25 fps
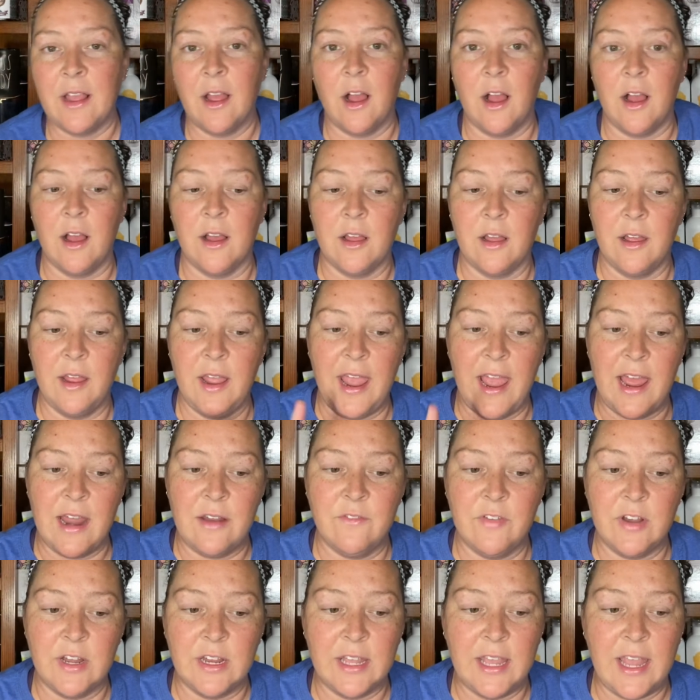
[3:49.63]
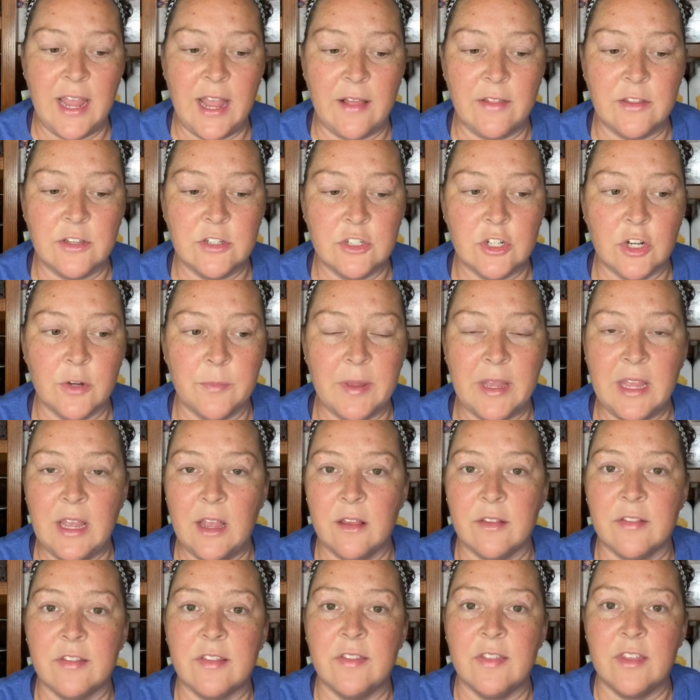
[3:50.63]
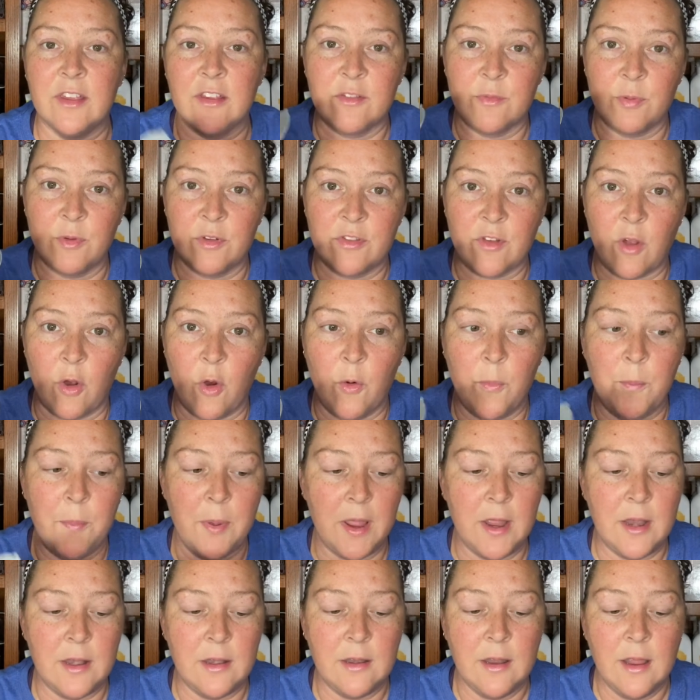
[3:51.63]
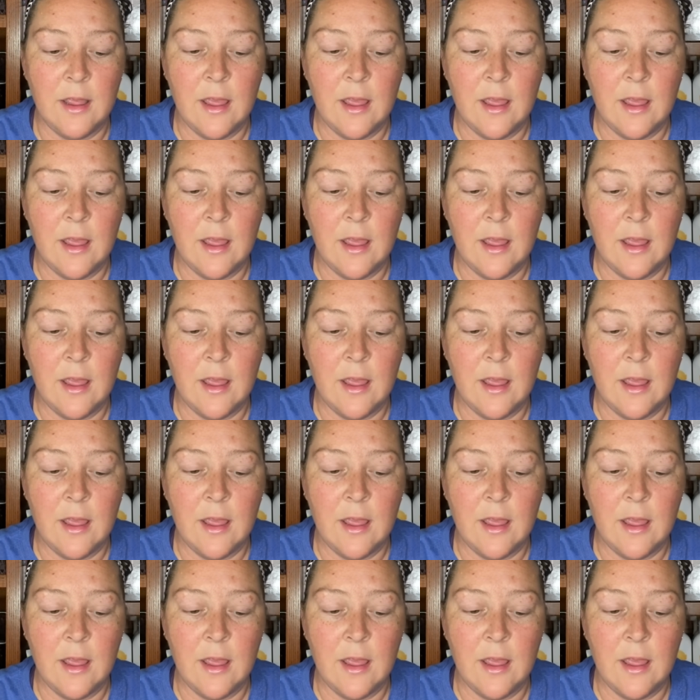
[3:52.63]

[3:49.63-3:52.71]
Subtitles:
advent calendar because this was open.